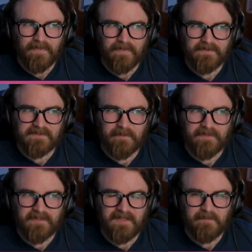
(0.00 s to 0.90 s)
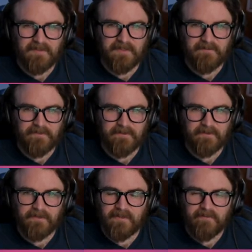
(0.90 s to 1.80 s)
some of the gameplay feel.
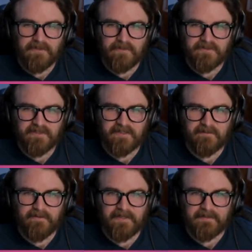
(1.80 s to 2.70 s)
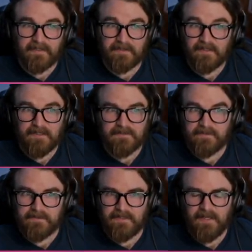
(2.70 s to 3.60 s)
And you could even do it as like an event like
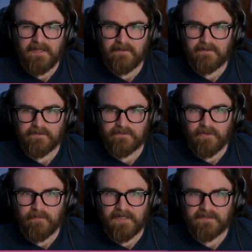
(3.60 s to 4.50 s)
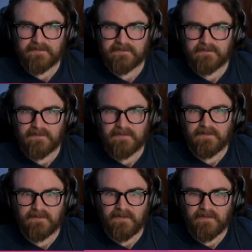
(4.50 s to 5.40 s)
today there's robots
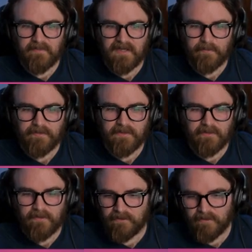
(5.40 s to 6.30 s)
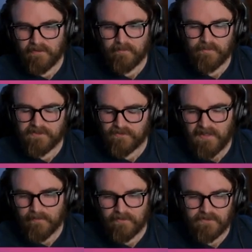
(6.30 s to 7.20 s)
uh, on the map and they are all armed with
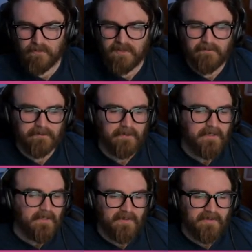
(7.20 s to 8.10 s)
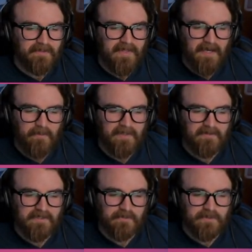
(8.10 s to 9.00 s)
scrappers or whatever. That way, at
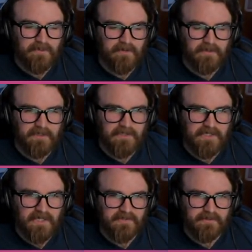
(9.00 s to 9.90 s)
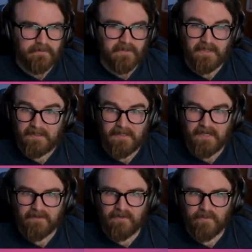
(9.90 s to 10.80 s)
least when you heard gunshots, you'd be like, I
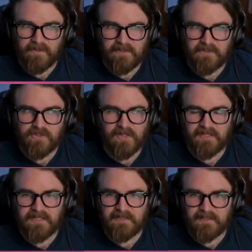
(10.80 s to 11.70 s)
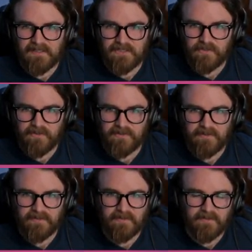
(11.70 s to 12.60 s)
don't know what it is. Should I get engaged with it?
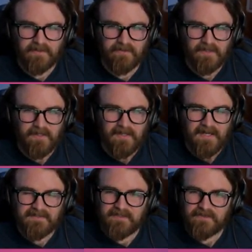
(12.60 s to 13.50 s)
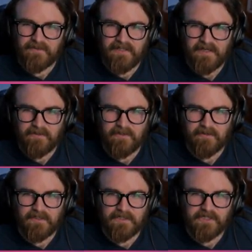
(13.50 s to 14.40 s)
You know, as it is right now, you hear a
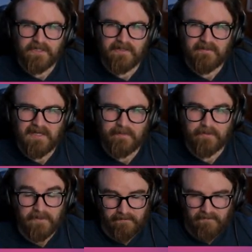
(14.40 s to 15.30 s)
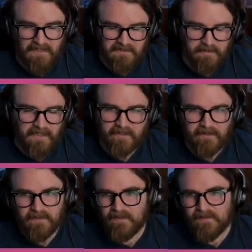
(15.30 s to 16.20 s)
gunshot on the map, you're like, it's a player.
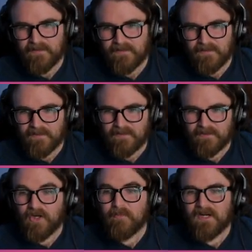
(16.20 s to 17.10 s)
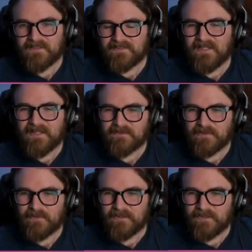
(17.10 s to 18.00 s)
The cobots, yeah, that's what
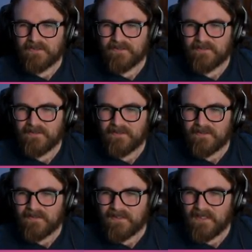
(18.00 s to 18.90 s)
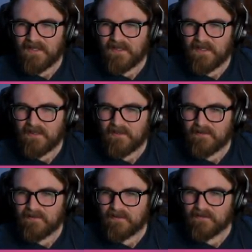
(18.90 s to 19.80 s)
they were called. They can't add
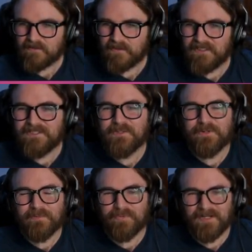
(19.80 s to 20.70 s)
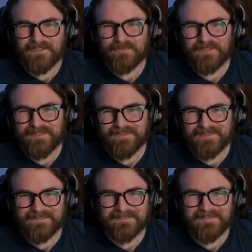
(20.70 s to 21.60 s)
anything because when they do, it'll break 20
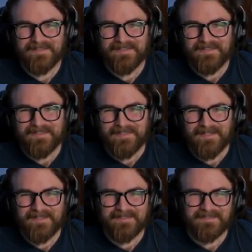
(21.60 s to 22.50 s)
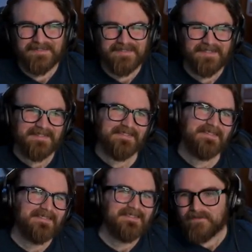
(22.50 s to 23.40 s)
things. Yeah, is that the
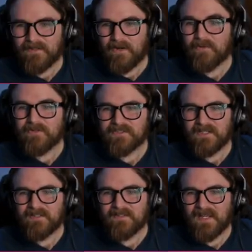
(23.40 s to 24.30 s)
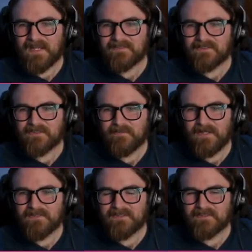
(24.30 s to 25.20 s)
case? Oh, and you're saying that the assets are
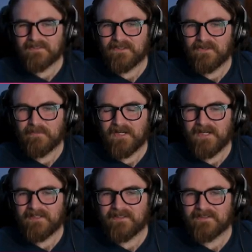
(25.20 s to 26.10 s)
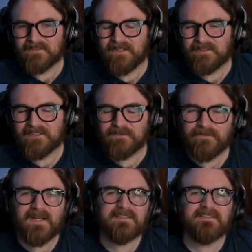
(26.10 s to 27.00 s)
amazing. It's the code behind it that sucks. That's
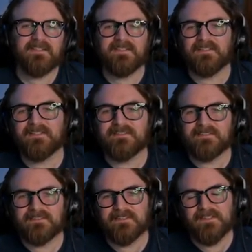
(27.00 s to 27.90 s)
fascinating because